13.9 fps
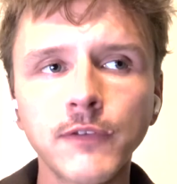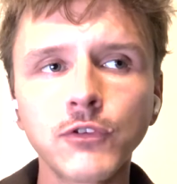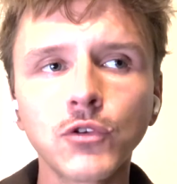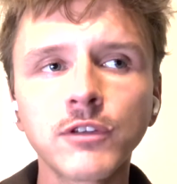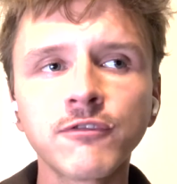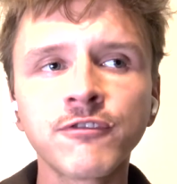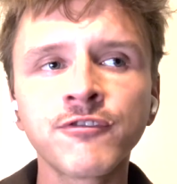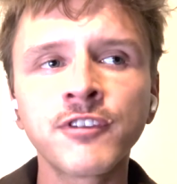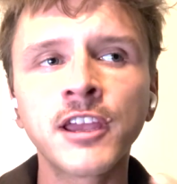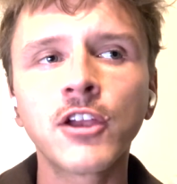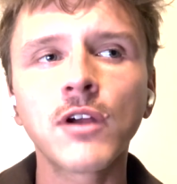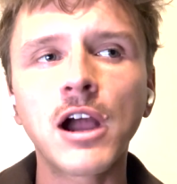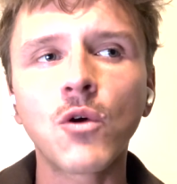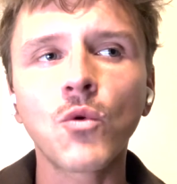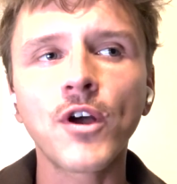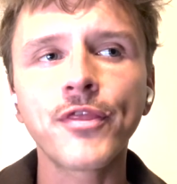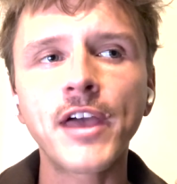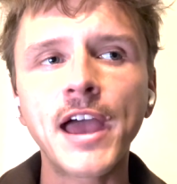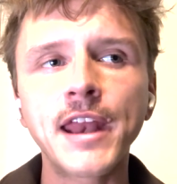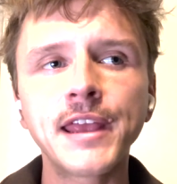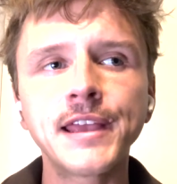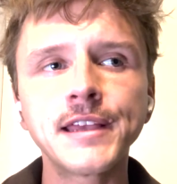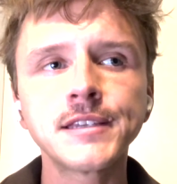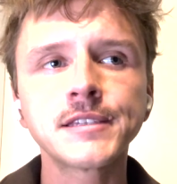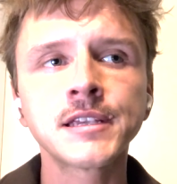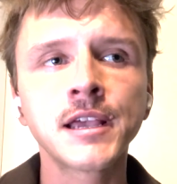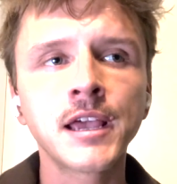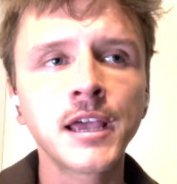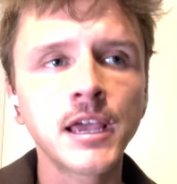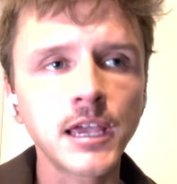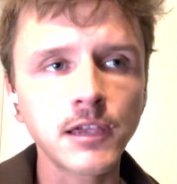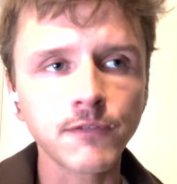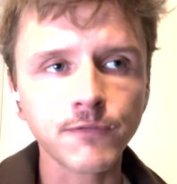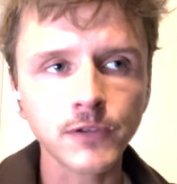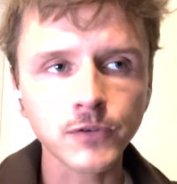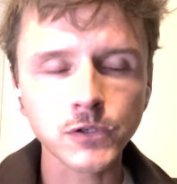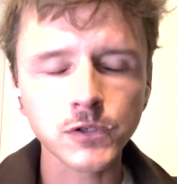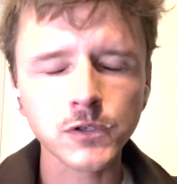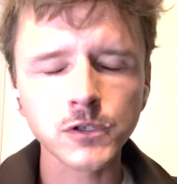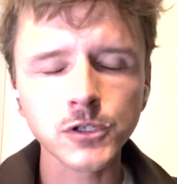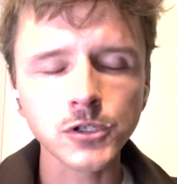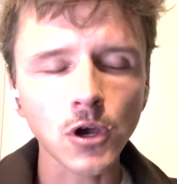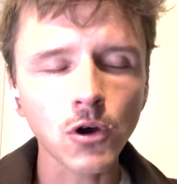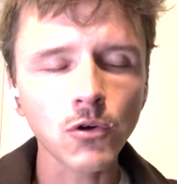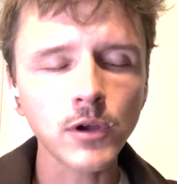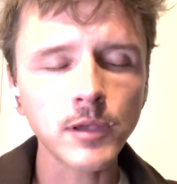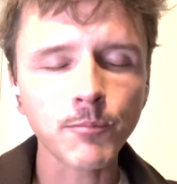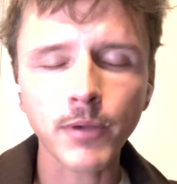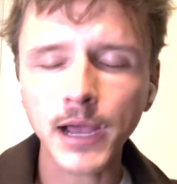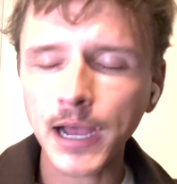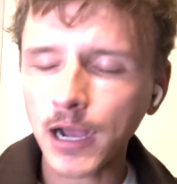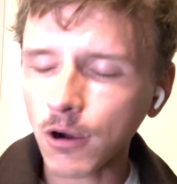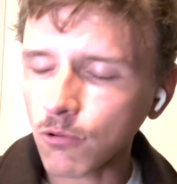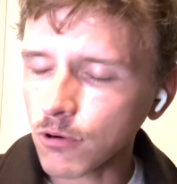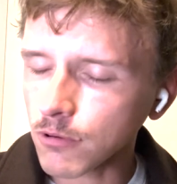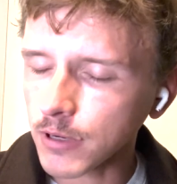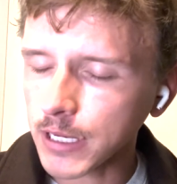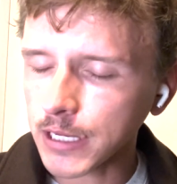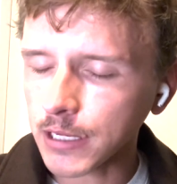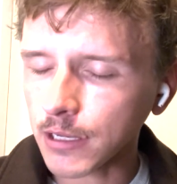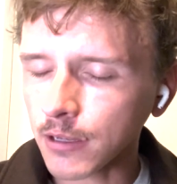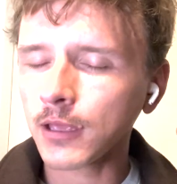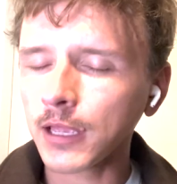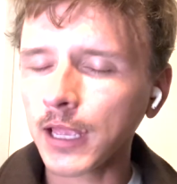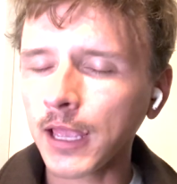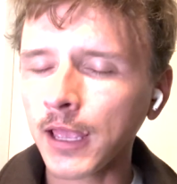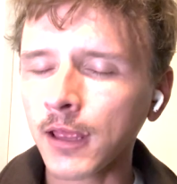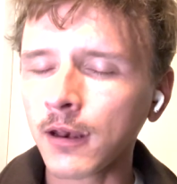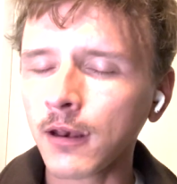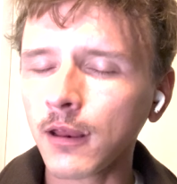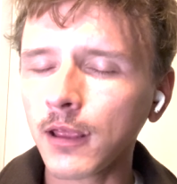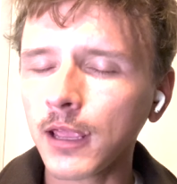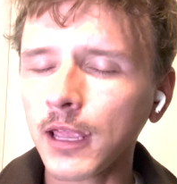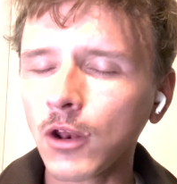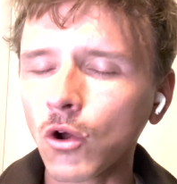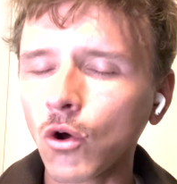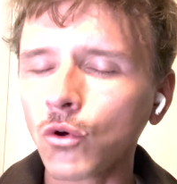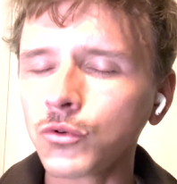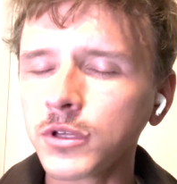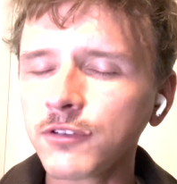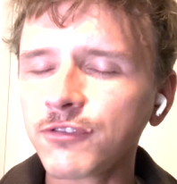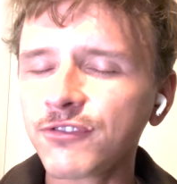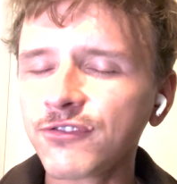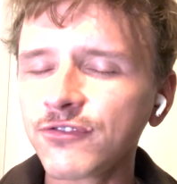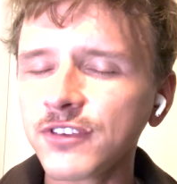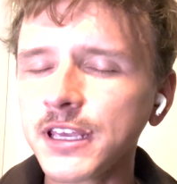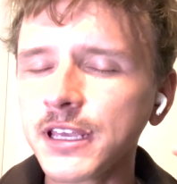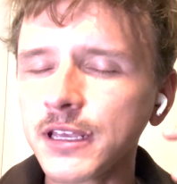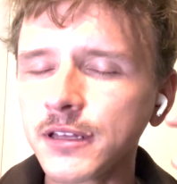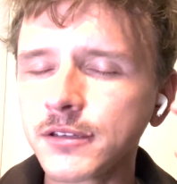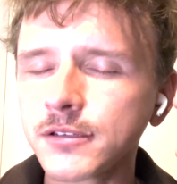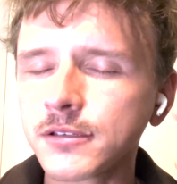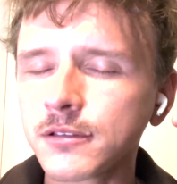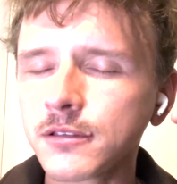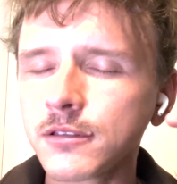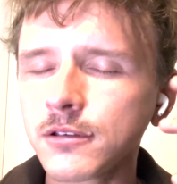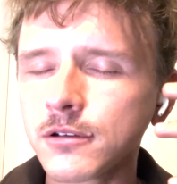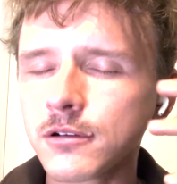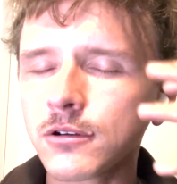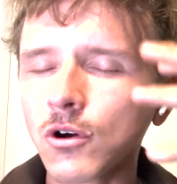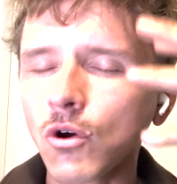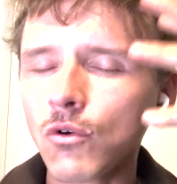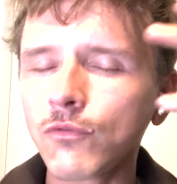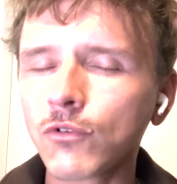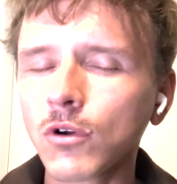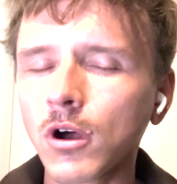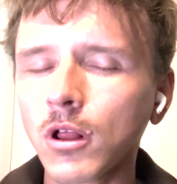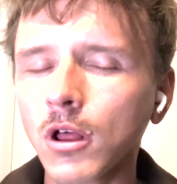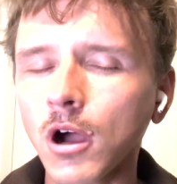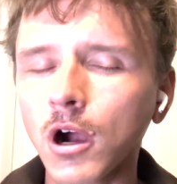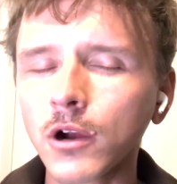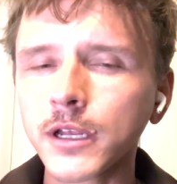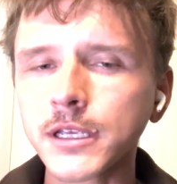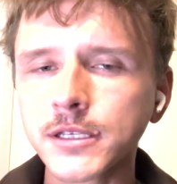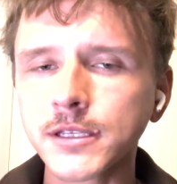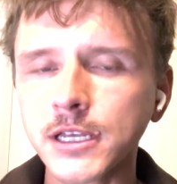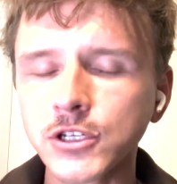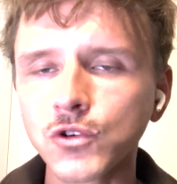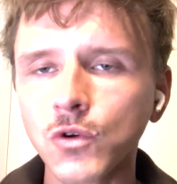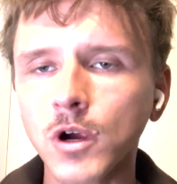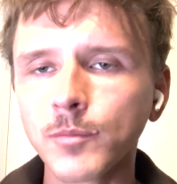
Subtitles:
you can figure out what that is, it feels so empowering and it only feeds the overall artist that you are